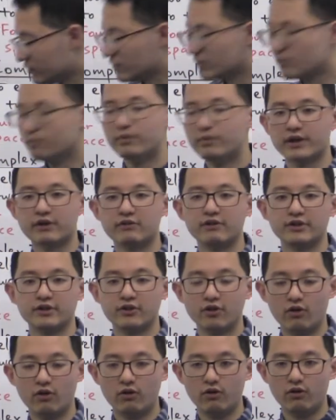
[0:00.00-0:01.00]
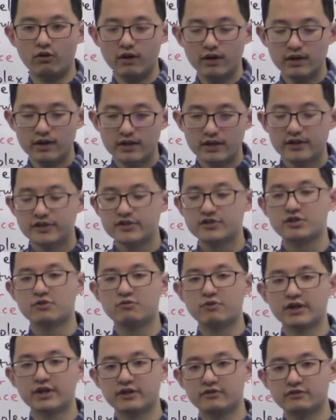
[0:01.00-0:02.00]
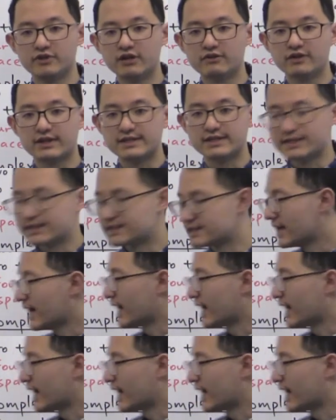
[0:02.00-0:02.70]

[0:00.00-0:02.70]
ubiquinol. So what you'll notice is